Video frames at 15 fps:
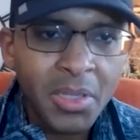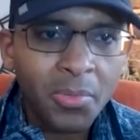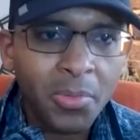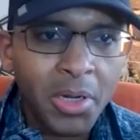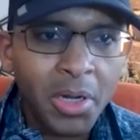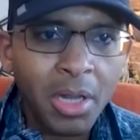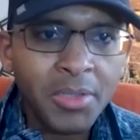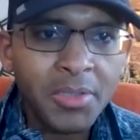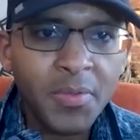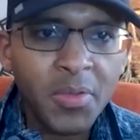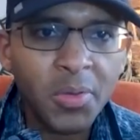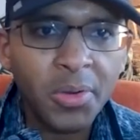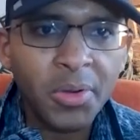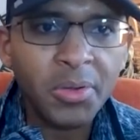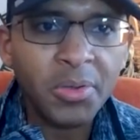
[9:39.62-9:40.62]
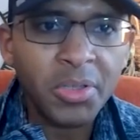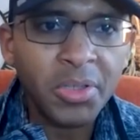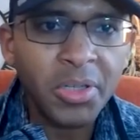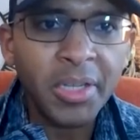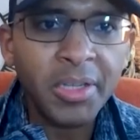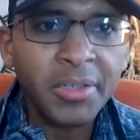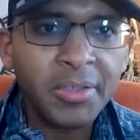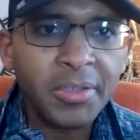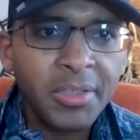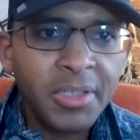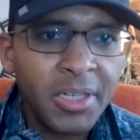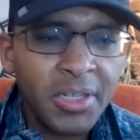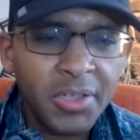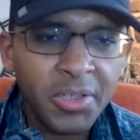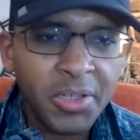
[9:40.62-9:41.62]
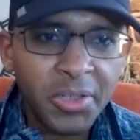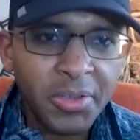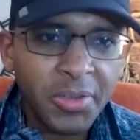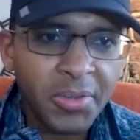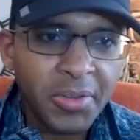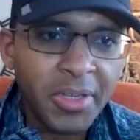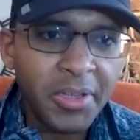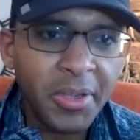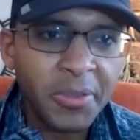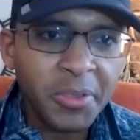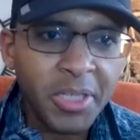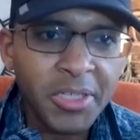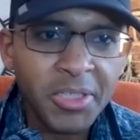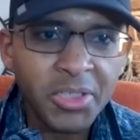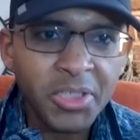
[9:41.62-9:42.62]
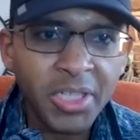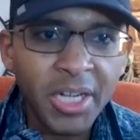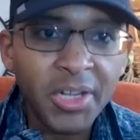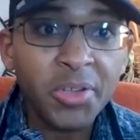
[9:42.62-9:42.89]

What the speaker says: Regardless if you are looking, you think you're going to transition or not,